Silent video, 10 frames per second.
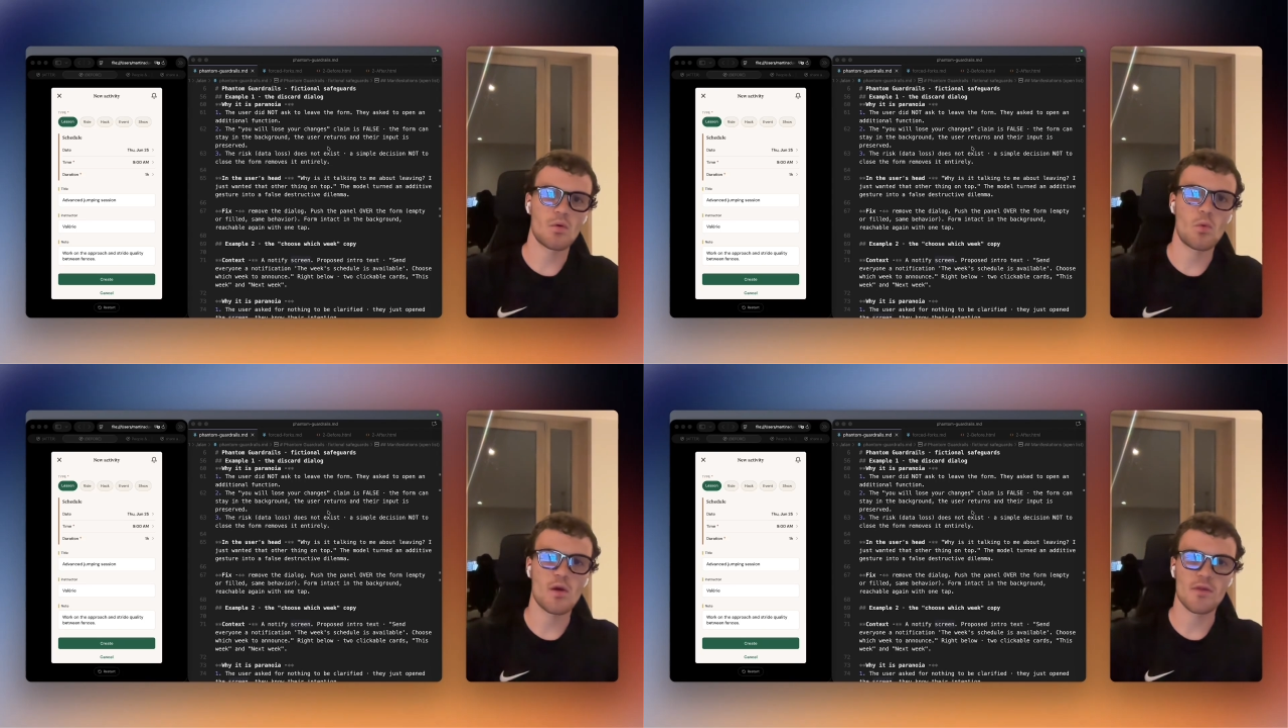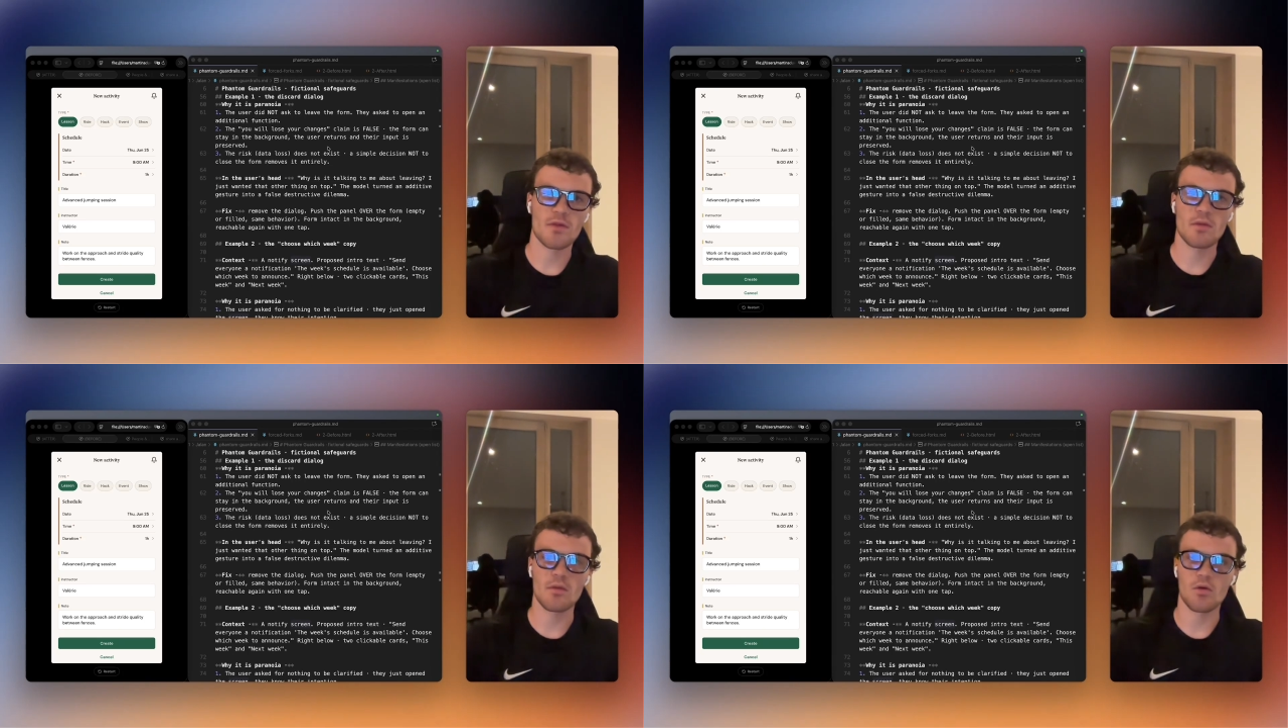
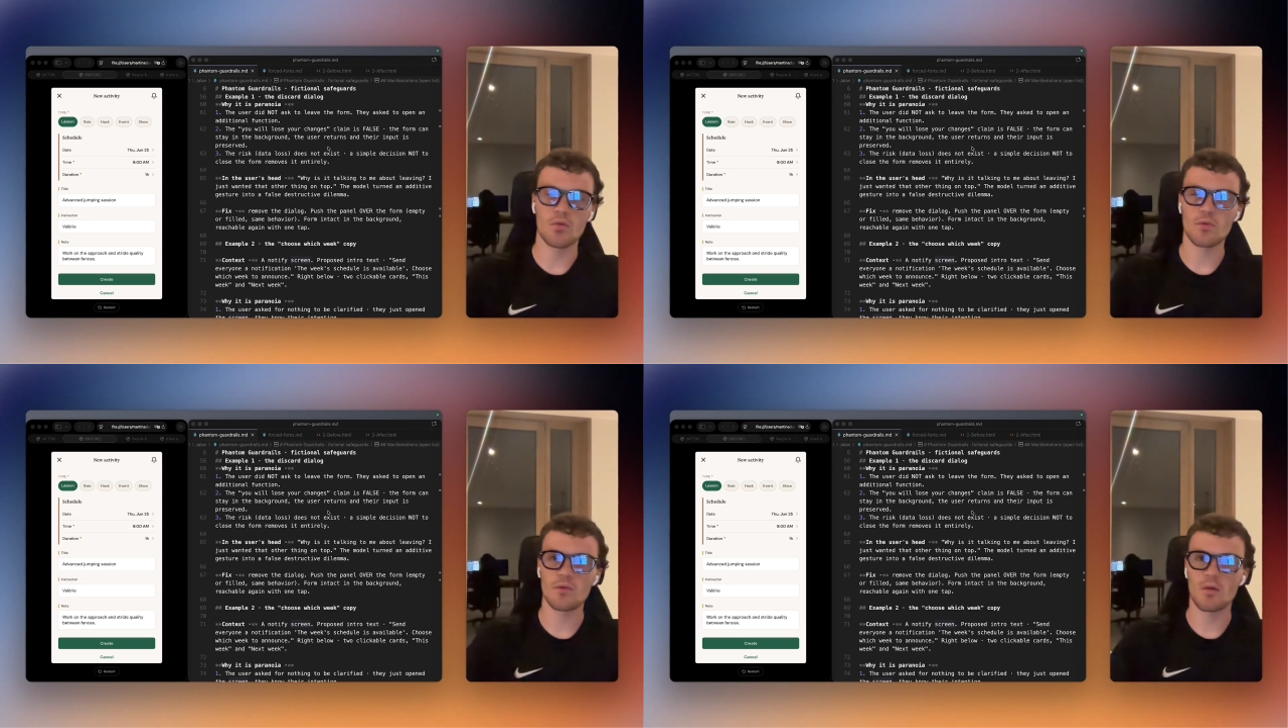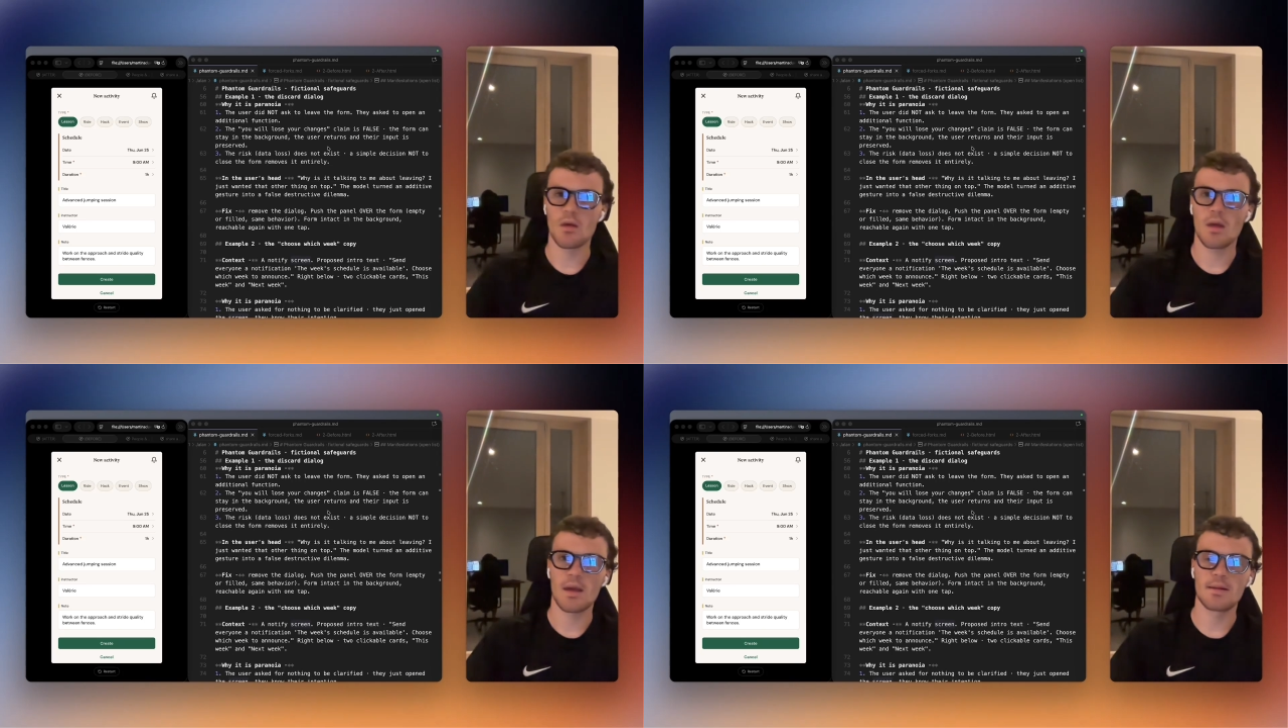what's the cause,
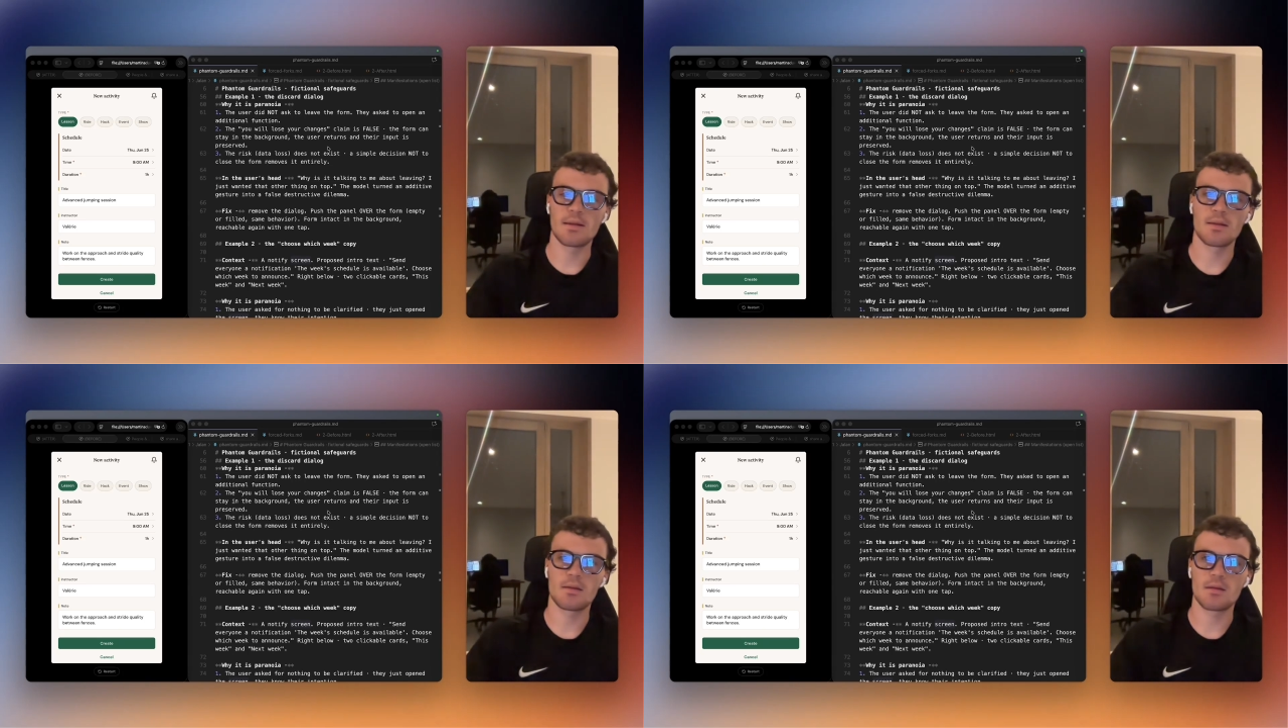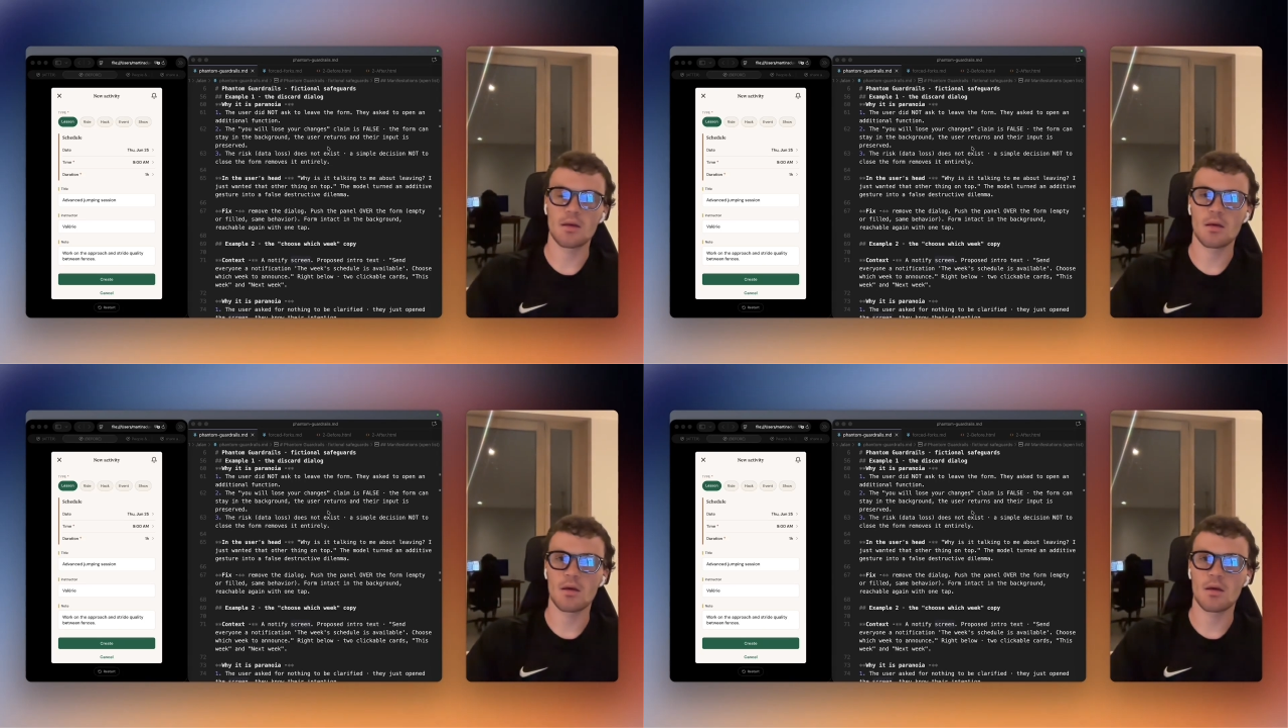and then